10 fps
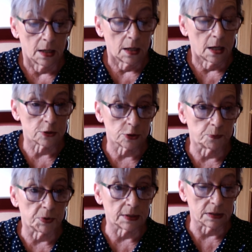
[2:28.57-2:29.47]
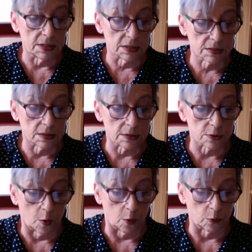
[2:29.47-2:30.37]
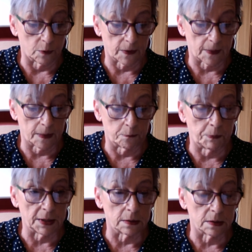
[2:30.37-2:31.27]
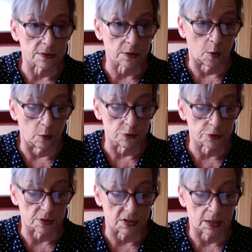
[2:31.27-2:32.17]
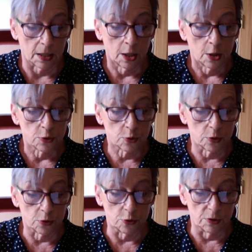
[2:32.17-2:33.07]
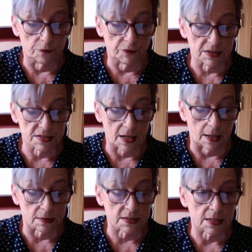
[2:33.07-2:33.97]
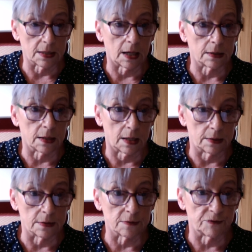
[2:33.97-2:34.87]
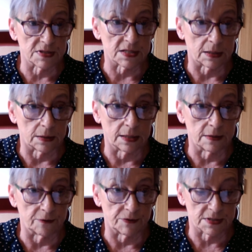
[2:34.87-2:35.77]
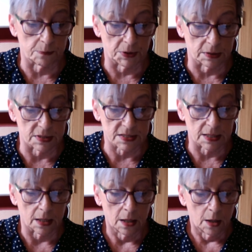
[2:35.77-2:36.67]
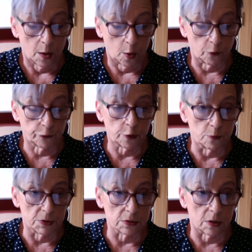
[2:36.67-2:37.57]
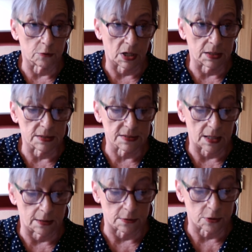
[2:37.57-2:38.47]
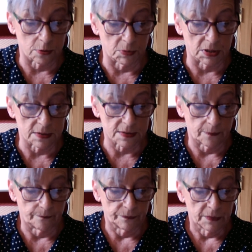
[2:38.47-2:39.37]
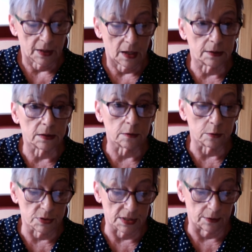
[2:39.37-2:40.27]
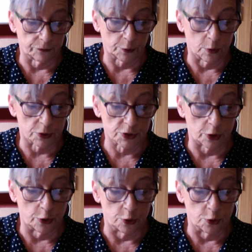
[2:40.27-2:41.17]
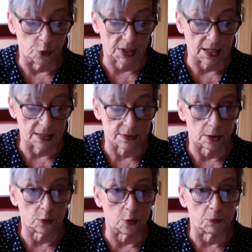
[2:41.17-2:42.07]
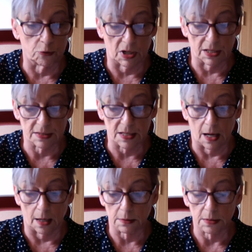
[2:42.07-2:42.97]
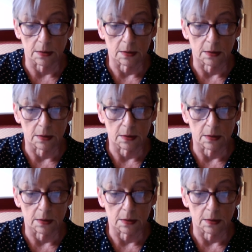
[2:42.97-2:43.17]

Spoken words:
it should be clear to us all that the bill is contrary to the universality and indivisibility of human rights instruments, including, of course, the UK's Human Rights Act.